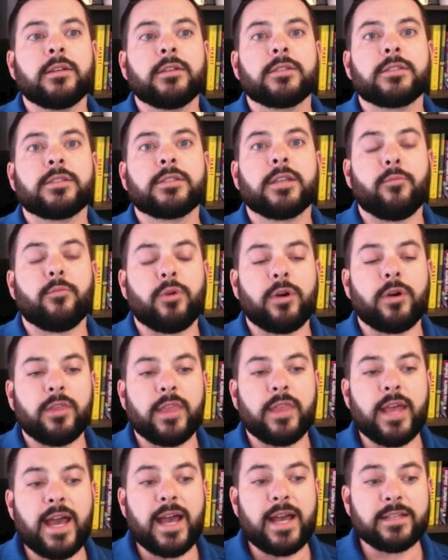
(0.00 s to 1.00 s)

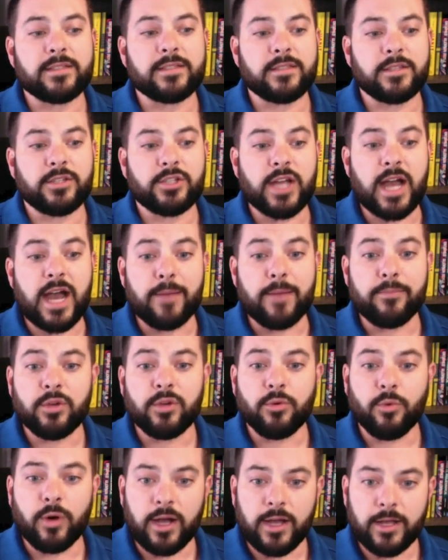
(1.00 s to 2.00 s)
someone that has the job
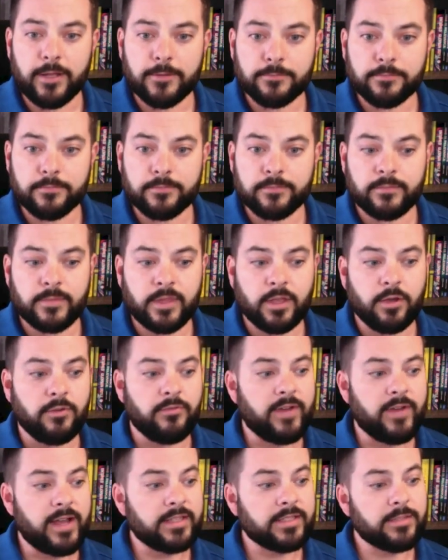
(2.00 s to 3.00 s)
you want. Go
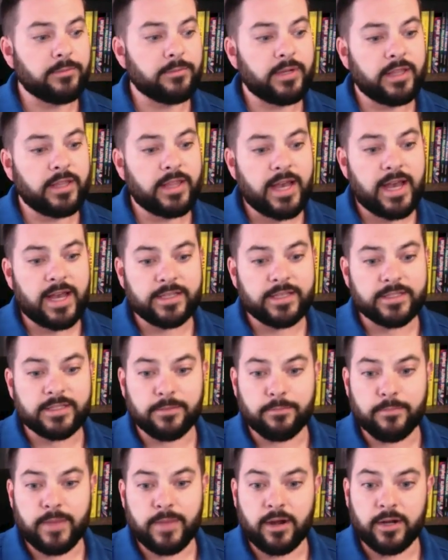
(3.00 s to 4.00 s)
find somebody that has
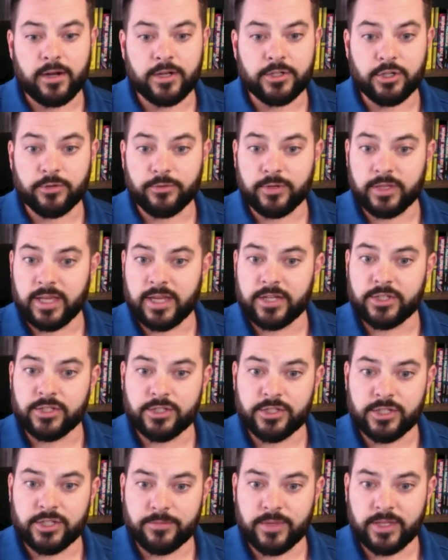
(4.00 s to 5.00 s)
the marriage or
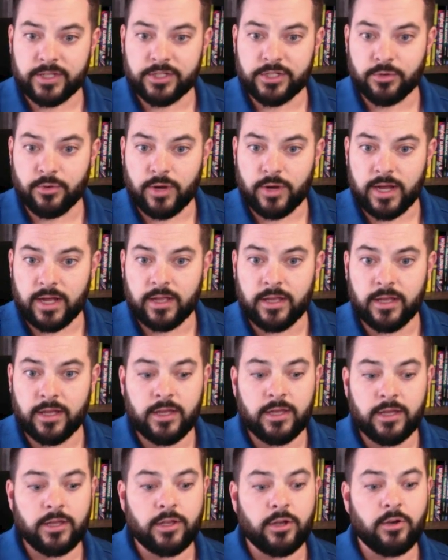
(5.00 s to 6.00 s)
relationship that you want.
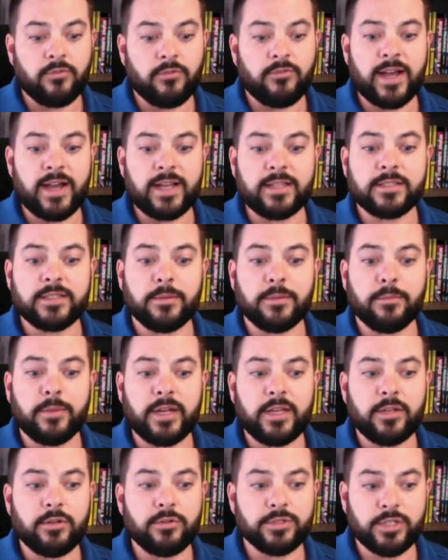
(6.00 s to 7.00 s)
Go find
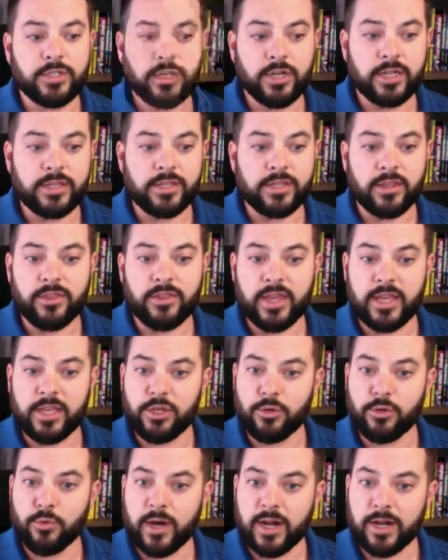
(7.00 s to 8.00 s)
somebody who's good at the thing
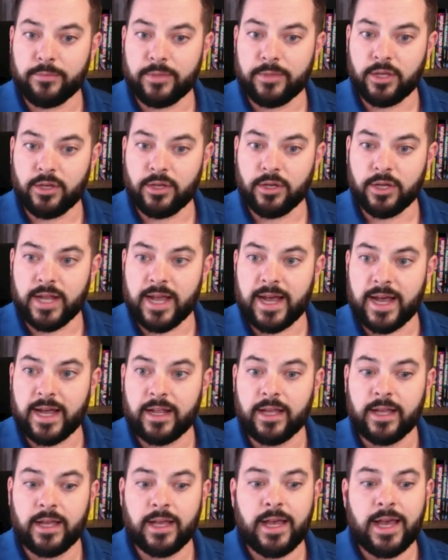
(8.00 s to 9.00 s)
you want to be good at,
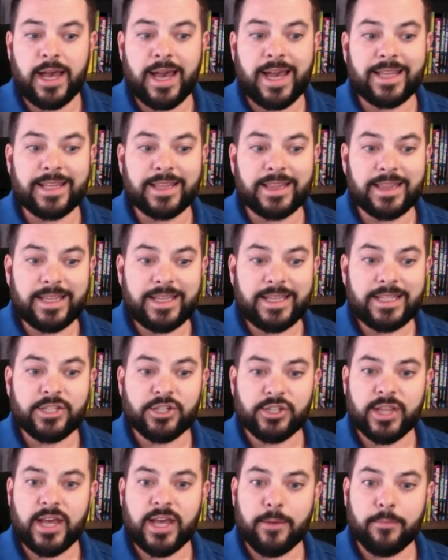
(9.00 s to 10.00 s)
and leech
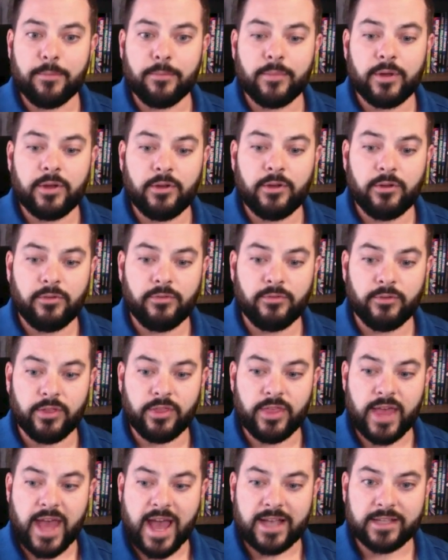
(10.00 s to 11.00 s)
them for
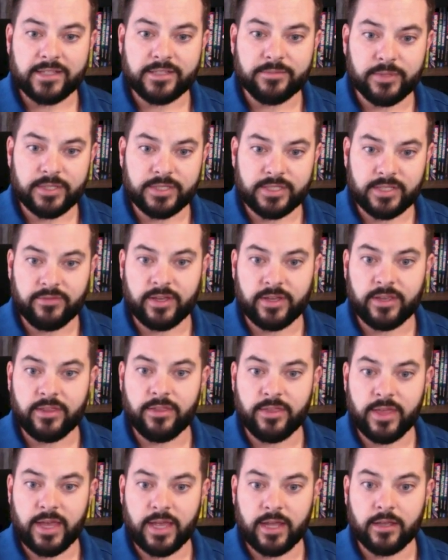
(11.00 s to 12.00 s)
that specific
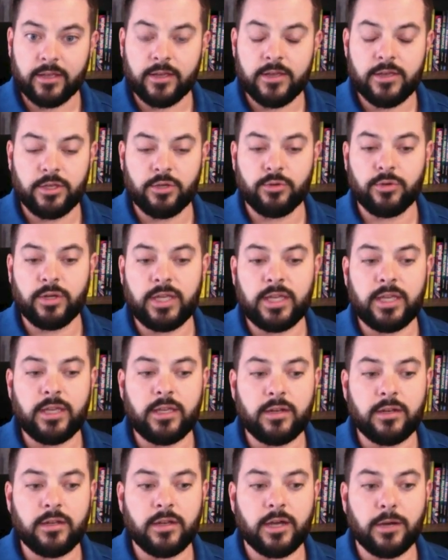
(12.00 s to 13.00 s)
thing. You
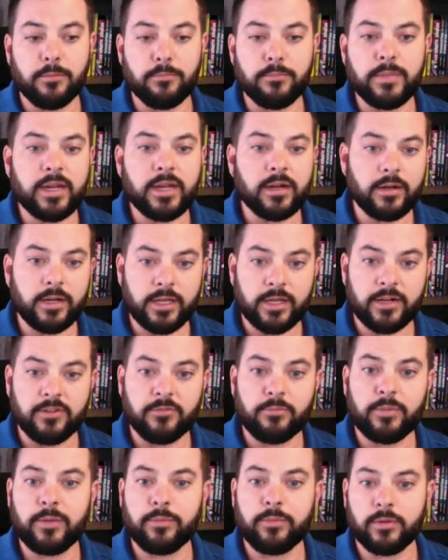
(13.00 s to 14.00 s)
need a myriad
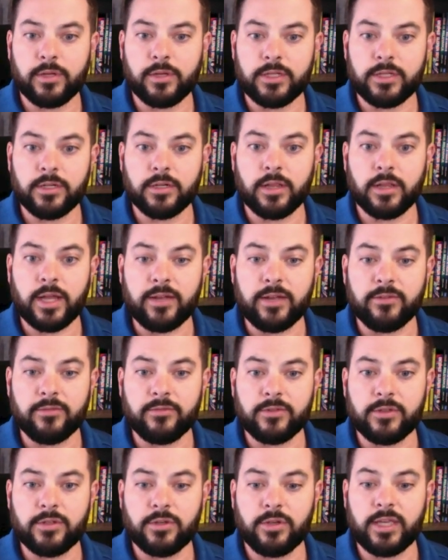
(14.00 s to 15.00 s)
of people in your life
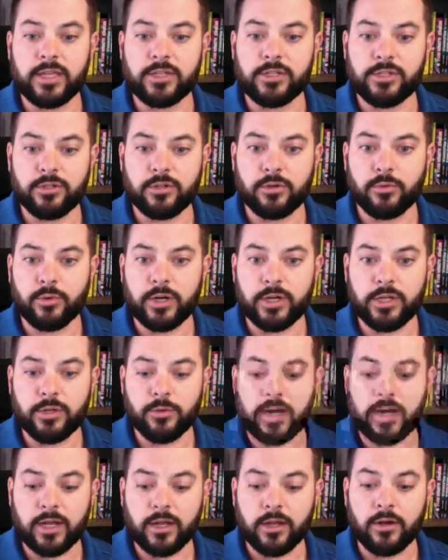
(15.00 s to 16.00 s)
to get you to where you
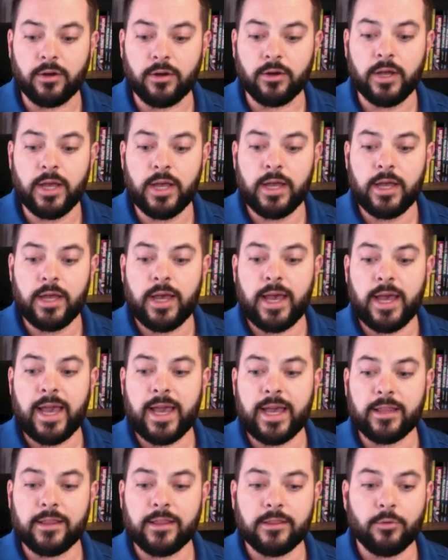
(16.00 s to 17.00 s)
want to go.
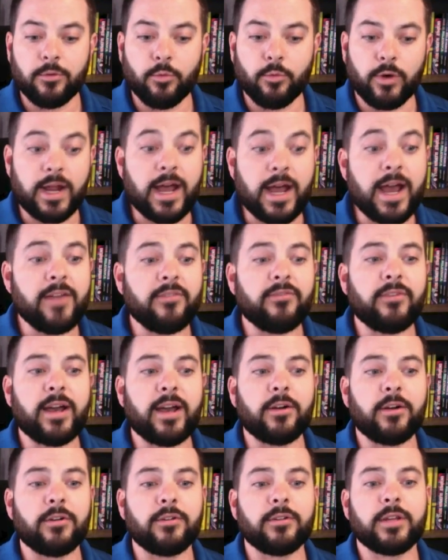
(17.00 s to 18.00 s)
And what I
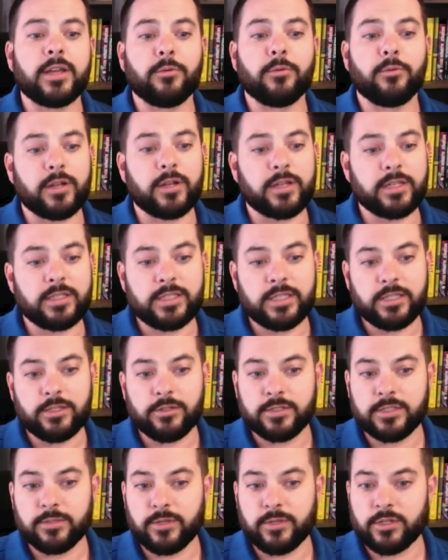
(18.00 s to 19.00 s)
found, and what
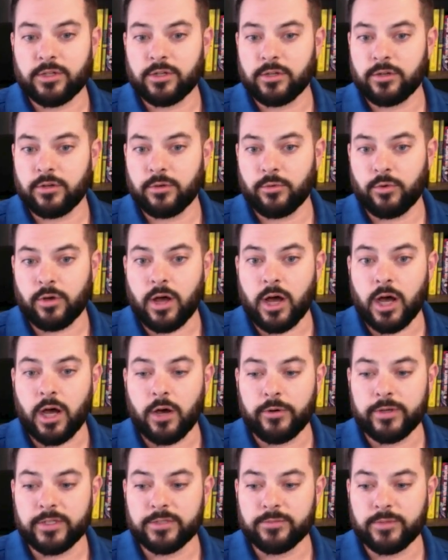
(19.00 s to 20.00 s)
continues to be true and will
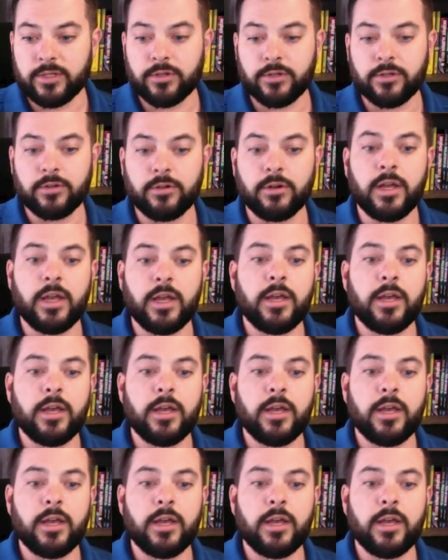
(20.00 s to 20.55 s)
always be true,